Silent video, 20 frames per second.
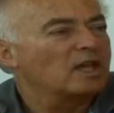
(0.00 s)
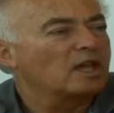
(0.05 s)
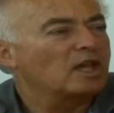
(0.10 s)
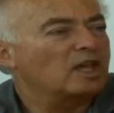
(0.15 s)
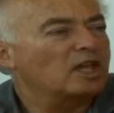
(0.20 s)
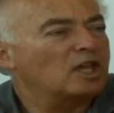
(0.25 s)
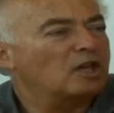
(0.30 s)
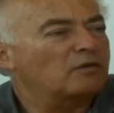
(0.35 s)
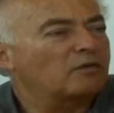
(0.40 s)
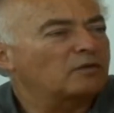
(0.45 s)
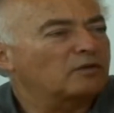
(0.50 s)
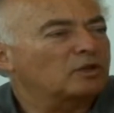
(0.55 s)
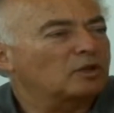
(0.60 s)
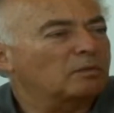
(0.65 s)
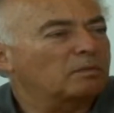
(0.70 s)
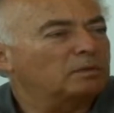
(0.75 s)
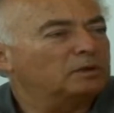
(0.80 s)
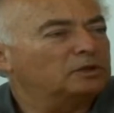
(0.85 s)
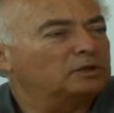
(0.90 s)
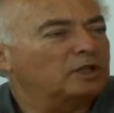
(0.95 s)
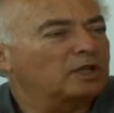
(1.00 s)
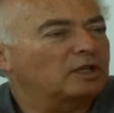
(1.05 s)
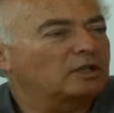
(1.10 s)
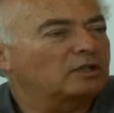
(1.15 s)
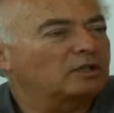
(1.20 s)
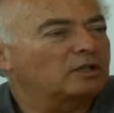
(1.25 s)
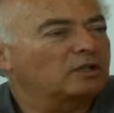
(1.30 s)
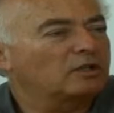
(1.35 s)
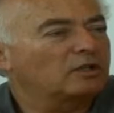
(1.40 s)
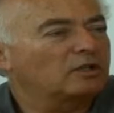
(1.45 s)
If the
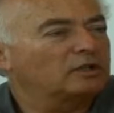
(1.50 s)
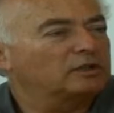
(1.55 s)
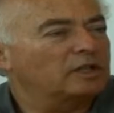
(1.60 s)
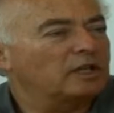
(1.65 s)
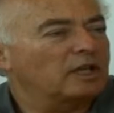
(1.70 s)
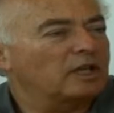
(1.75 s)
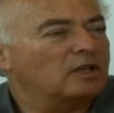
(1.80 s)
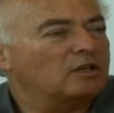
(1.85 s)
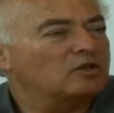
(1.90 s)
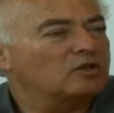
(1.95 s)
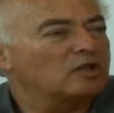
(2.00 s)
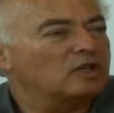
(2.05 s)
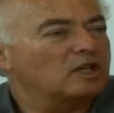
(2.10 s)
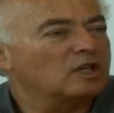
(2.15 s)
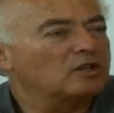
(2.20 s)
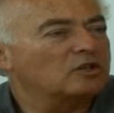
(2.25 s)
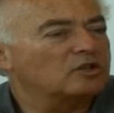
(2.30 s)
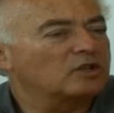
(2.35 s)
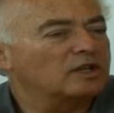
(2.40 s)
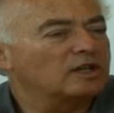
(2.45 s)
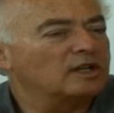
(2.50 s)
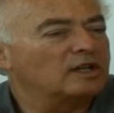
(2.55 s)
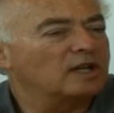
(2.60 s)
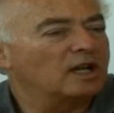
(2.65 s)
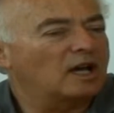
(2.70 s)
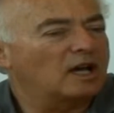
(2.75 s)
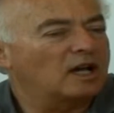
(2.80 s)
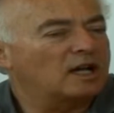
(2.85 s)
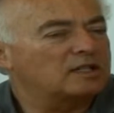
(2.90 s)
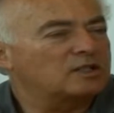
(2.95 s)
predicted range is
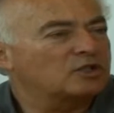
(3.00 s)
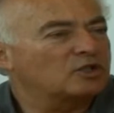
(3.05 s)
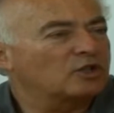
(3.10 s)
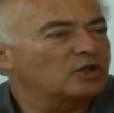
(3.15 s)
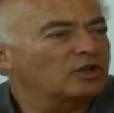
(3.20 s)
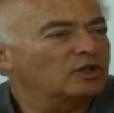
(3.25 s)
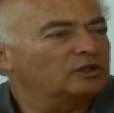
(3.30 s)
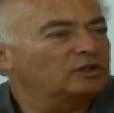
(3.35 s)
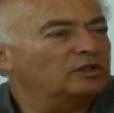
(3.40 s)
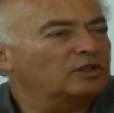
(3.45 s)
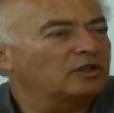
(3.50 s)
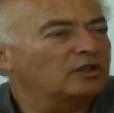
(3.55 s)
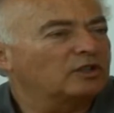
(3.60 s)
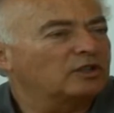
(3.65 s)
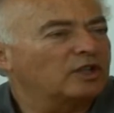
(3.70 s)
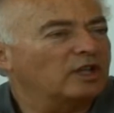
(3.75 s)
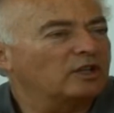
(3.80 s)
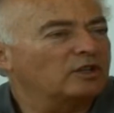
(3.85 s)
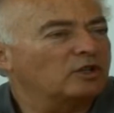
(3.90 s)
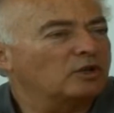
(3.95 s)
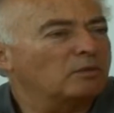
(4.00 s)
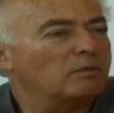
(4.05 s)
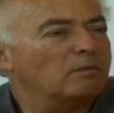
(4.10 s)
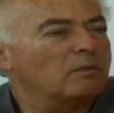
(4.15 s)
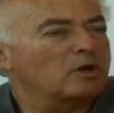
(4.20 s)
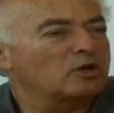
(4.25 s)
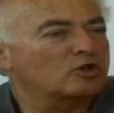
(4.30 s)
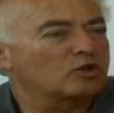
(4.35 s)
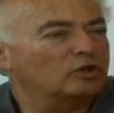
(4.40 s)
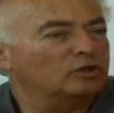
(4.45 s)
larger than the
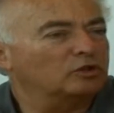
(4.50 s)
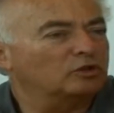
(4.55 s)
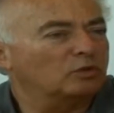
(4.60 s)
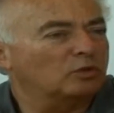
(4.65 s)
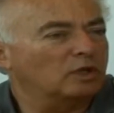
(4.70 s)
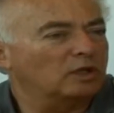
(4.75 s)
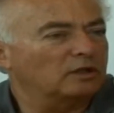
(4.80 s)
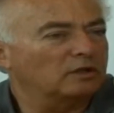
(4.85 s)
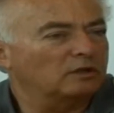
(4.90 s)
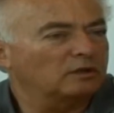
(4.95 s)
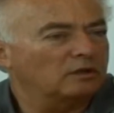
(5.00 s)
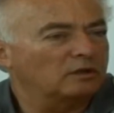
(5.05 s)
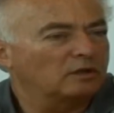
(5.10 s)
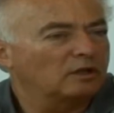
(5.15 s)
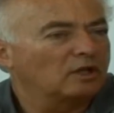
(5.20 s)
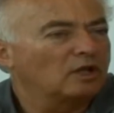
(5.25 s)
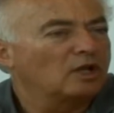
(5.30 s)
measured one,